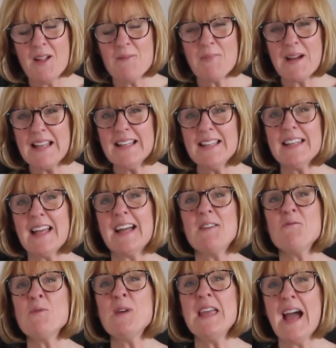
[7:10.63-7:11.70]
Michael and
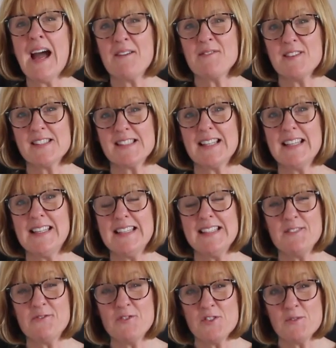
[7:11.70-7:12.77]
I, we have a slightly
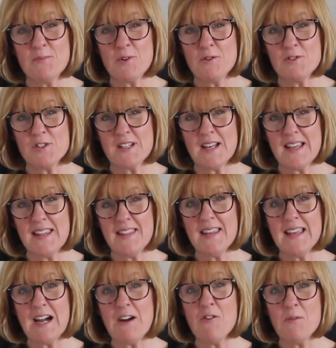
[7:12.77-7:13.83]
different approach, and I
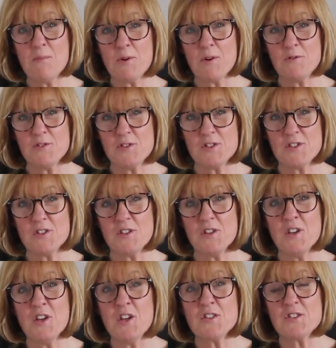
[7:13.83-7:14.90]
think our approach
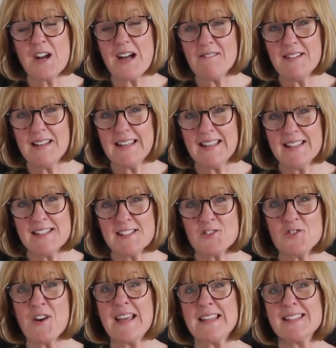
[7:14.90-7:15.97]
to travelling has
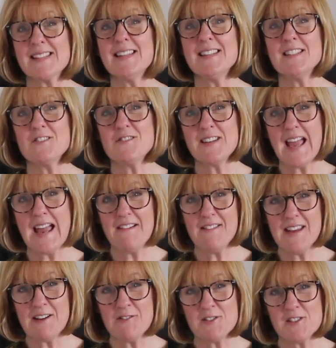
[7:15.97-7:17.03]
stressed Linda and
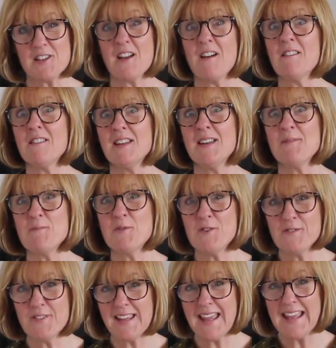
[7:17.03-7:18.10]
Kerry out on a number
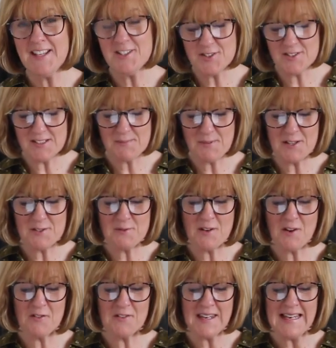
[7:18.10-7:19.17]
of occasions because we're
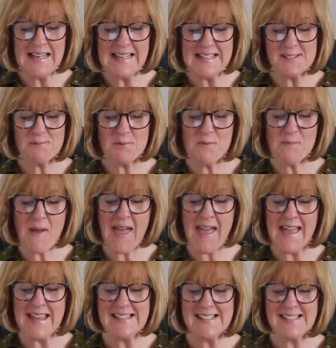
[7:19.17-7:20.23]
not nearly as
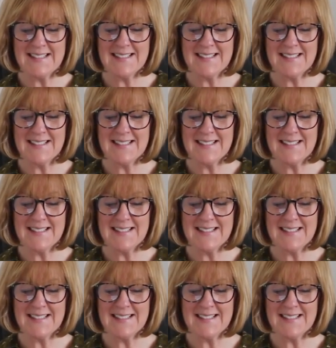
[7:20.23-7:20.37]
prepared.